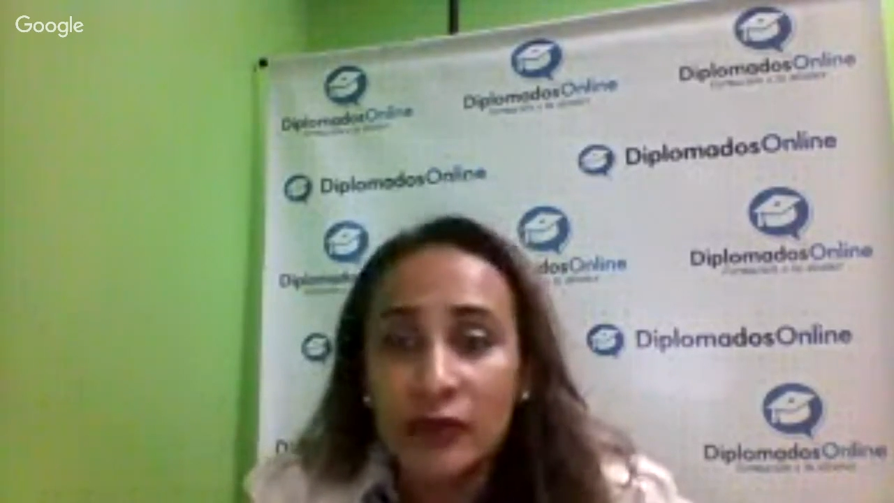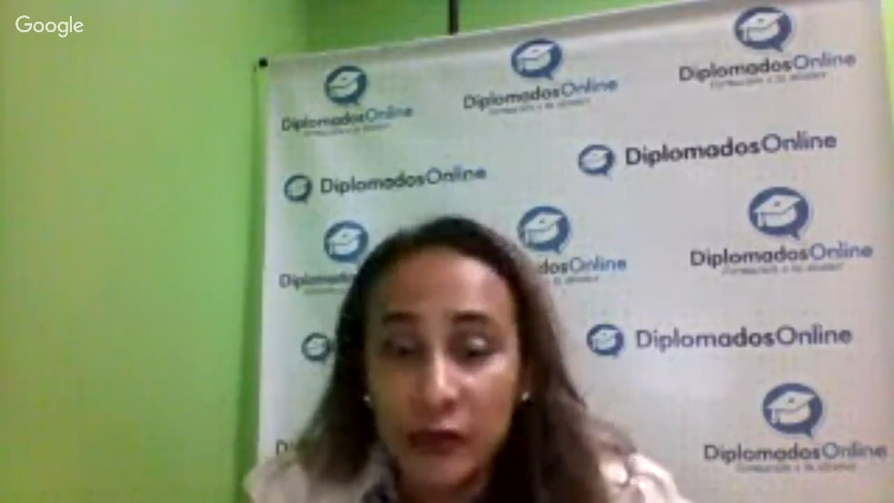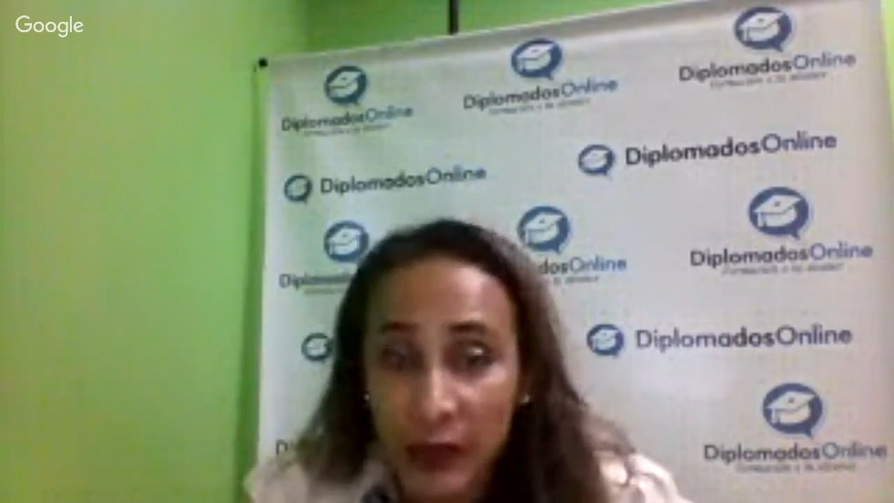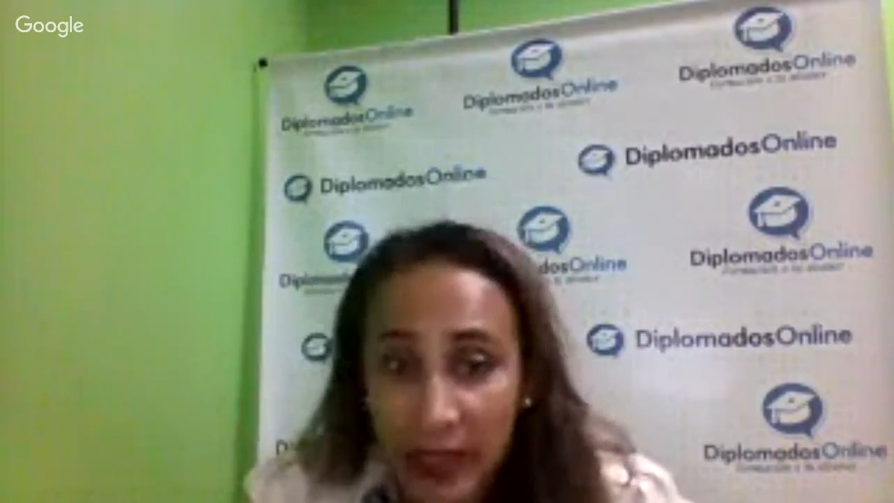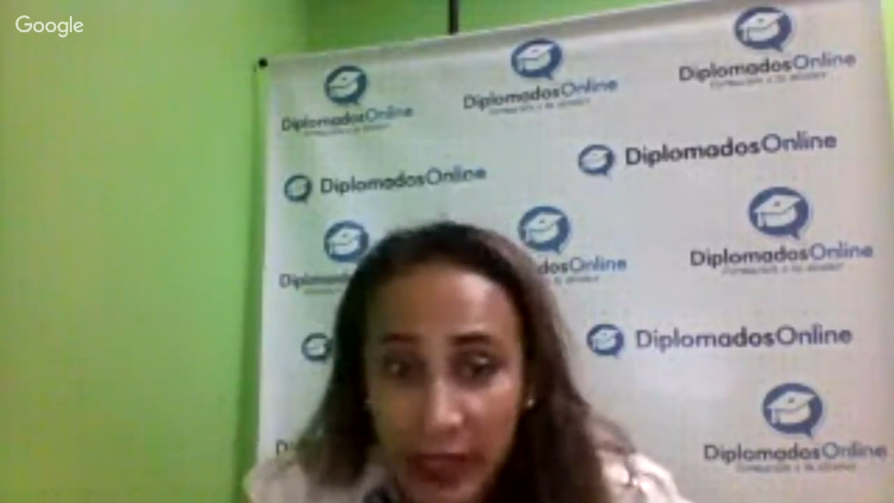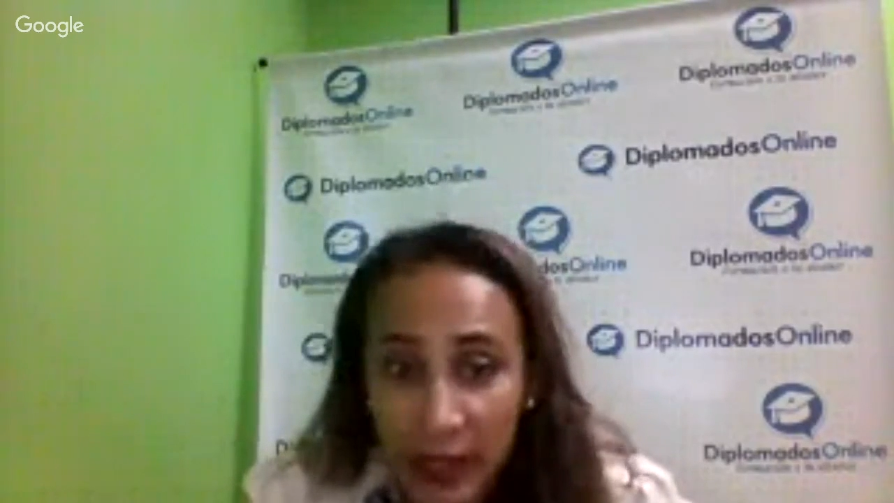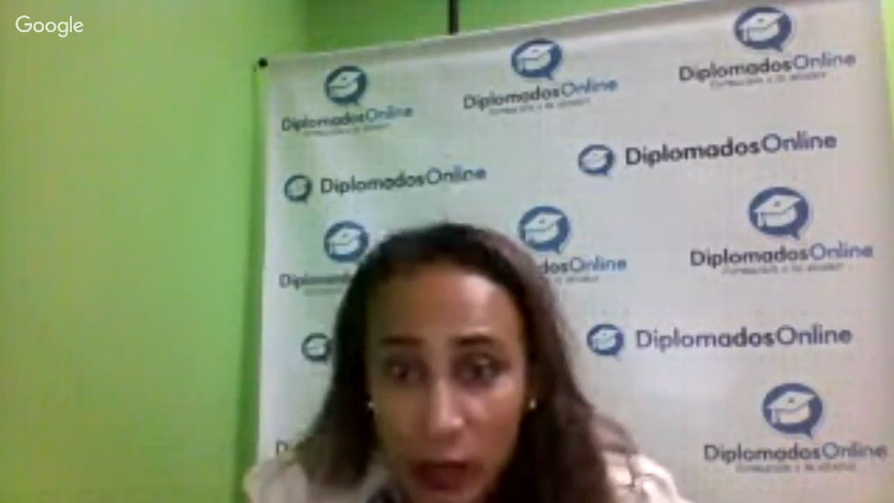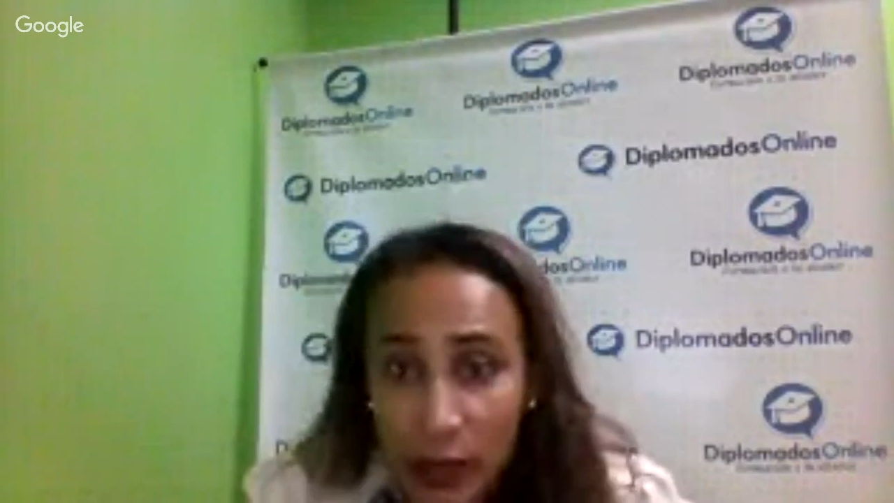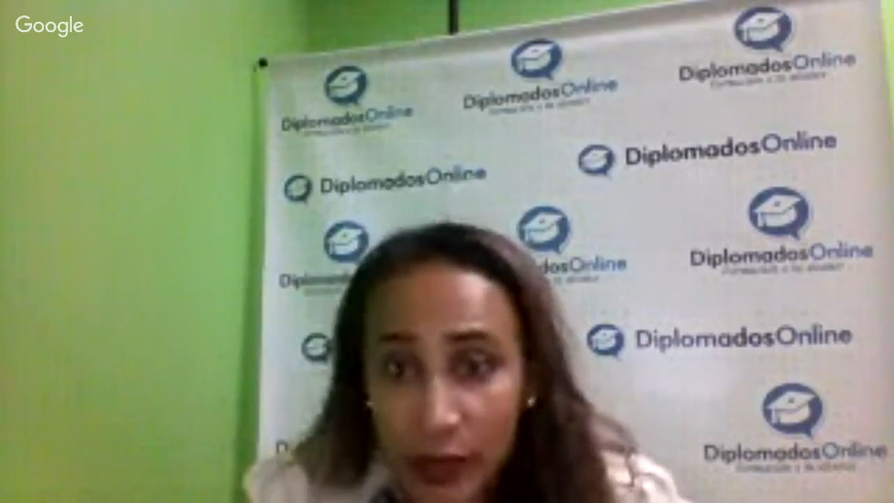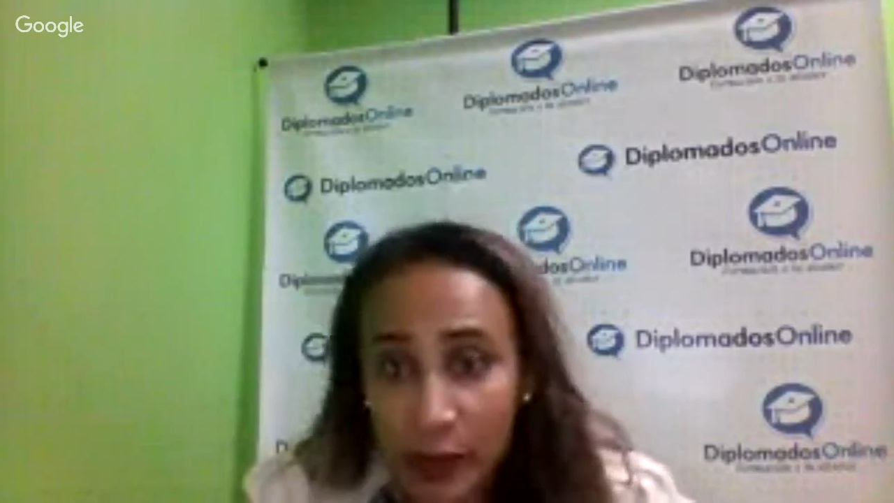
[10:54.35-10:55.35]
play
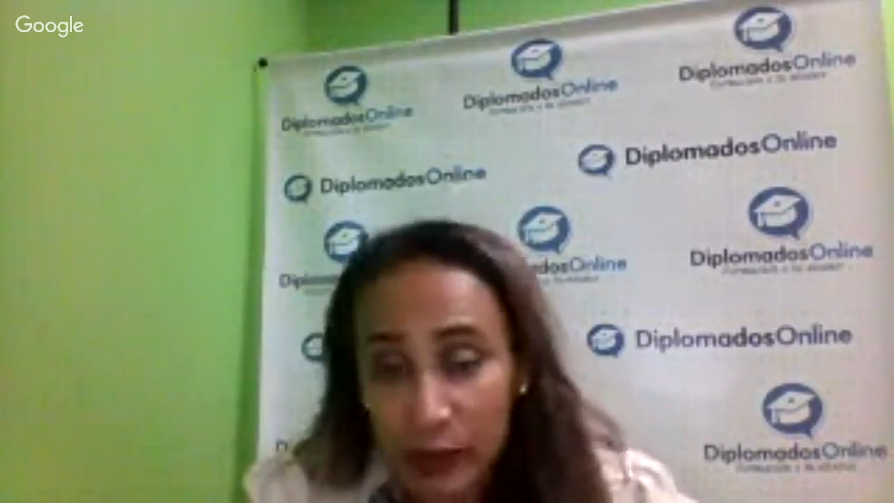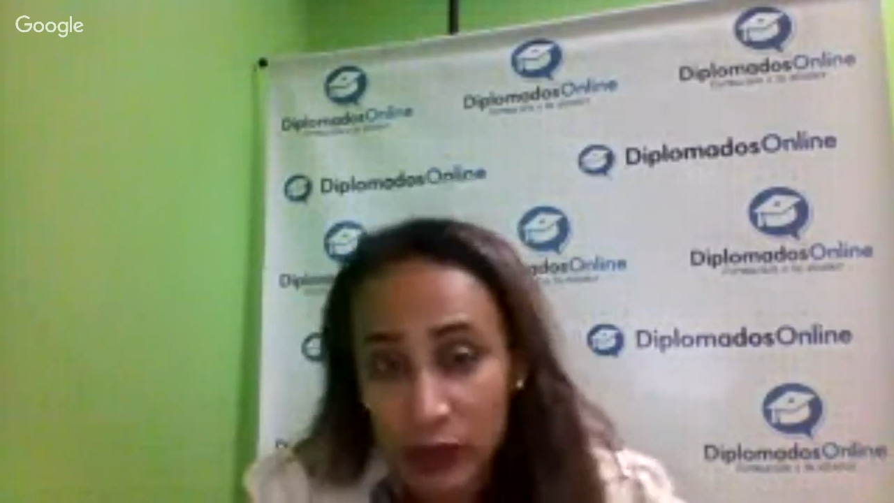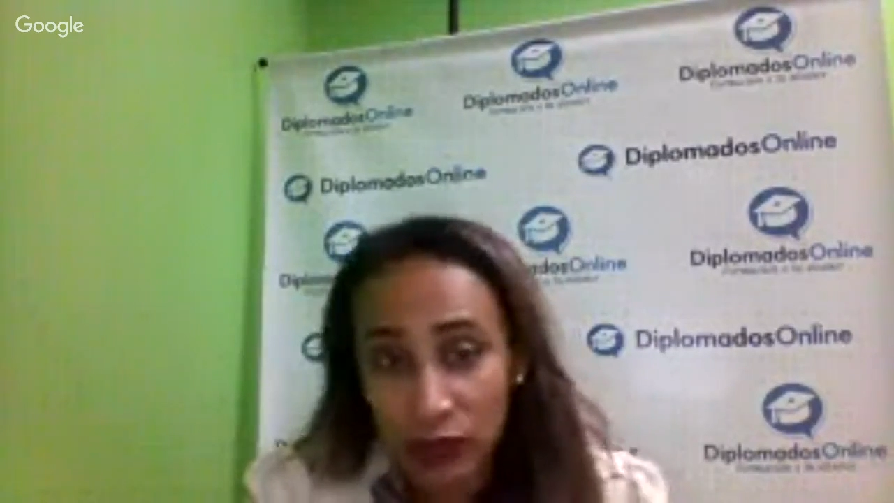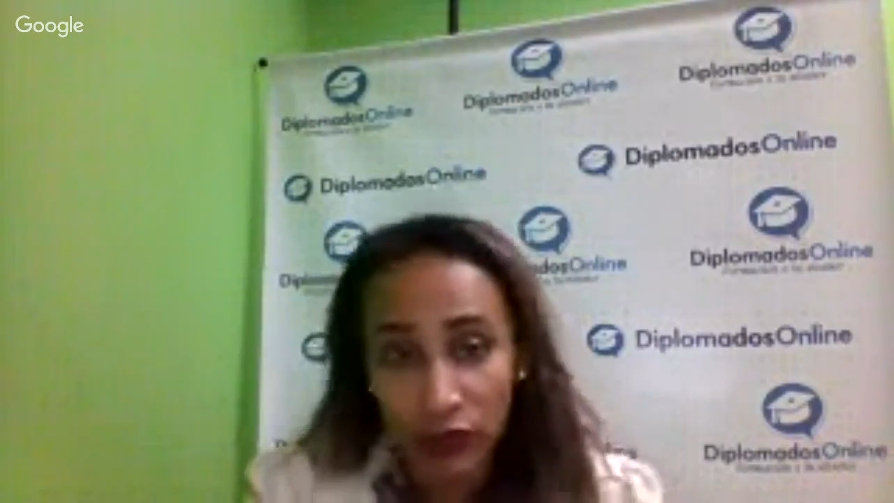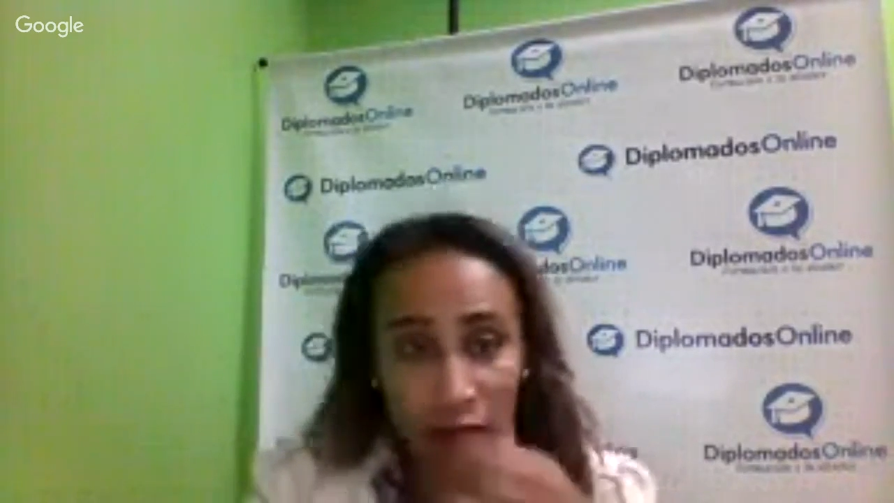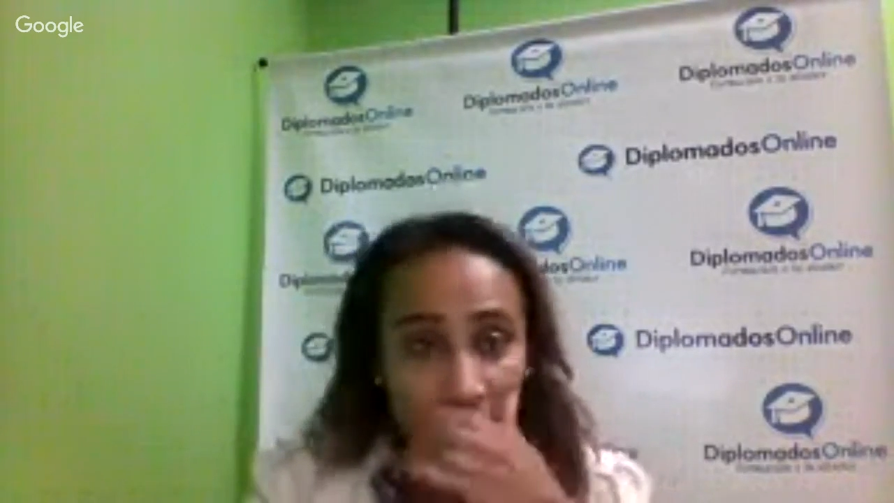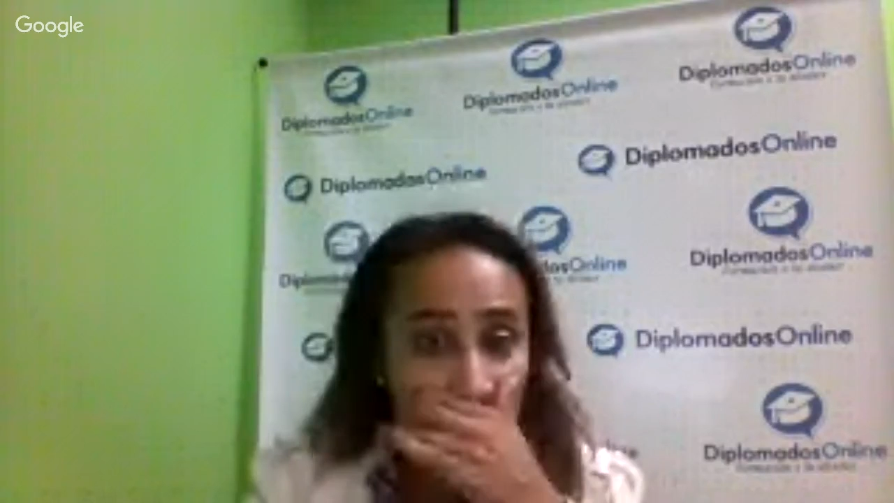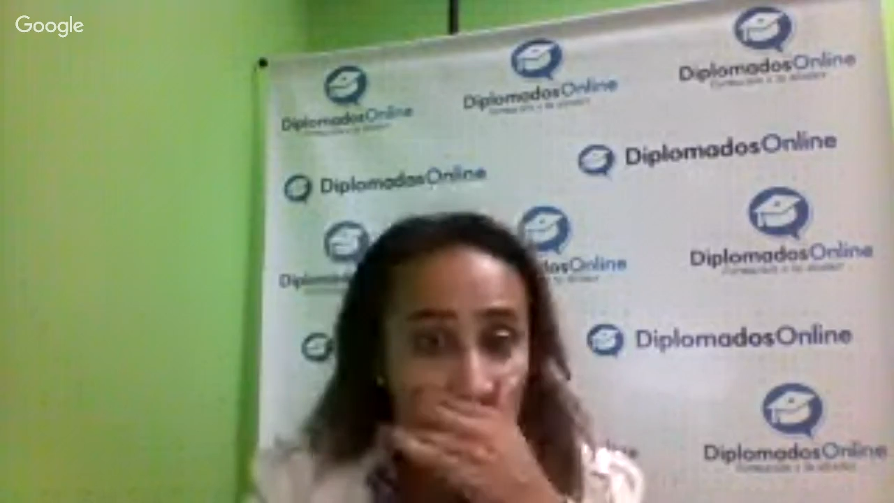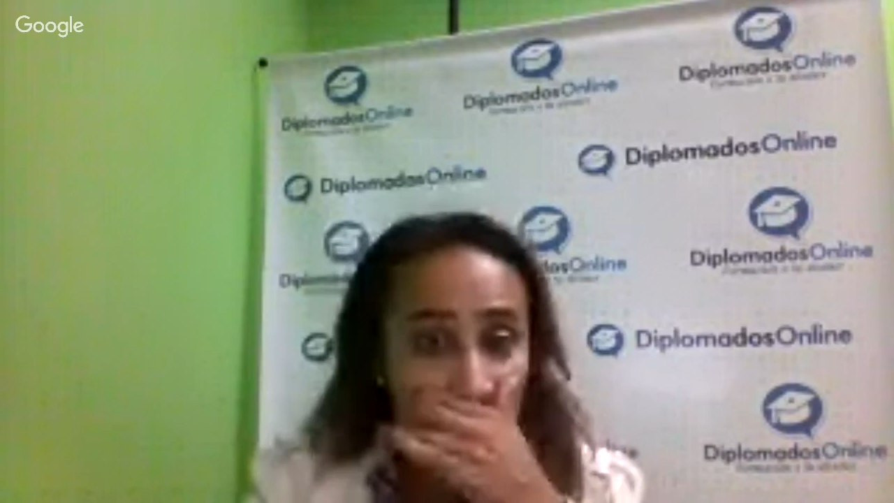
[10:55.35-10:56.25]
or position,